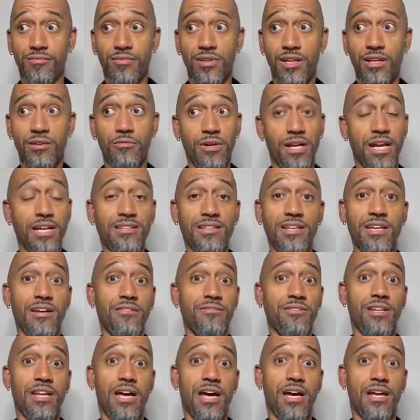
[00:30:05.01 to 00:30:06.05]
And when I say
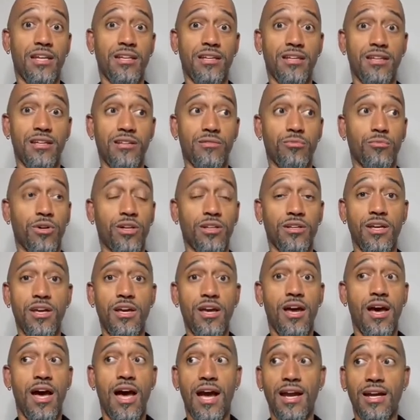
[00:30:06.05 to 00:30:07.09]
every now and then, it's one
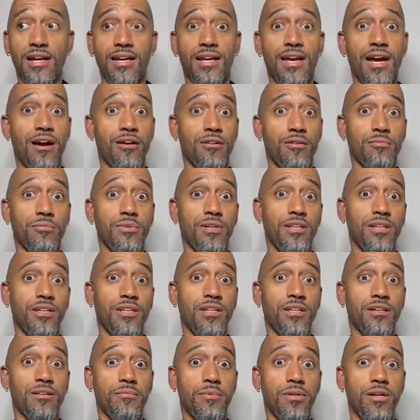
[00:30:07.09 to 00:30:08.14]
I can count them in a
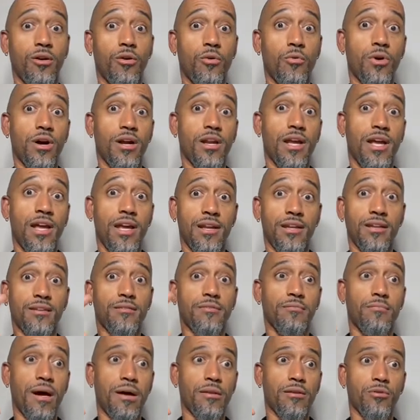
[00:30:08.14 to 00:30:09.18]
year. But on one hand,
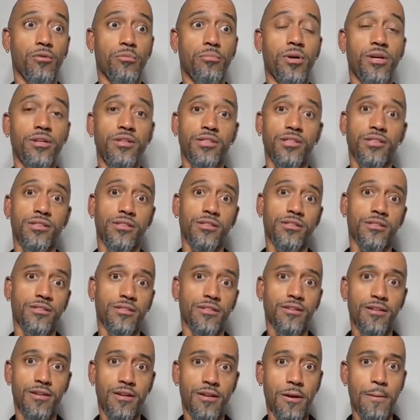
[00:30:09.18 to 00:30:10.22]
my little purchases,
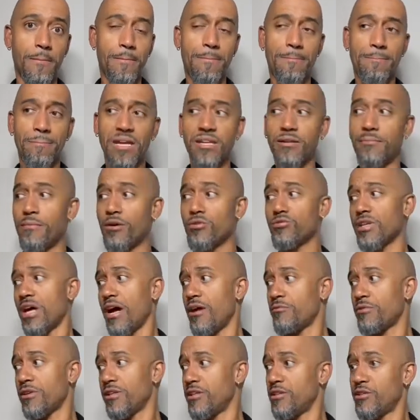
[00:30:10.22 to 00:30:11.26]
but the most I
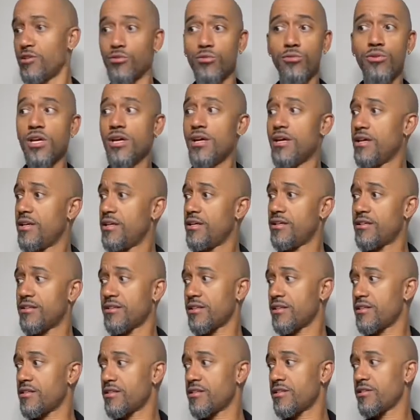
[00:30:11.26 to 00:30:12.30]
really do
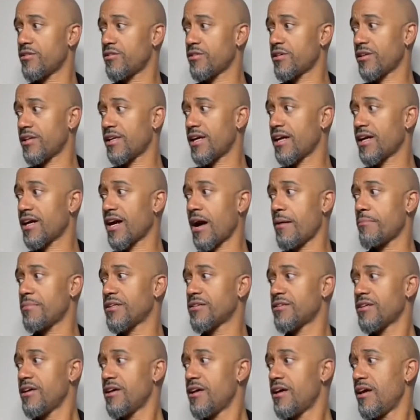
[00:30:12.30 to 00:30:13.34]
is still collect comics.
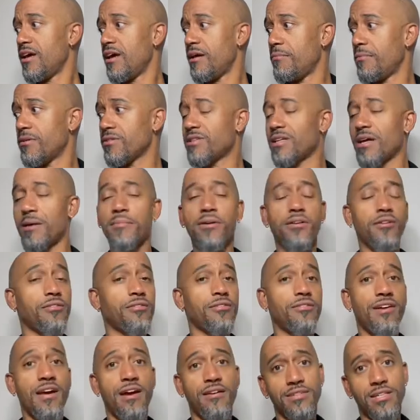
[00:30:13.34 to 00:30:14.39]
And most of the time, I don't
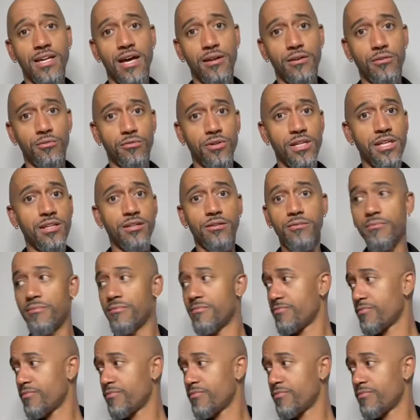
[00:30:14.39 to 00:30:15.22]
even have time to read them.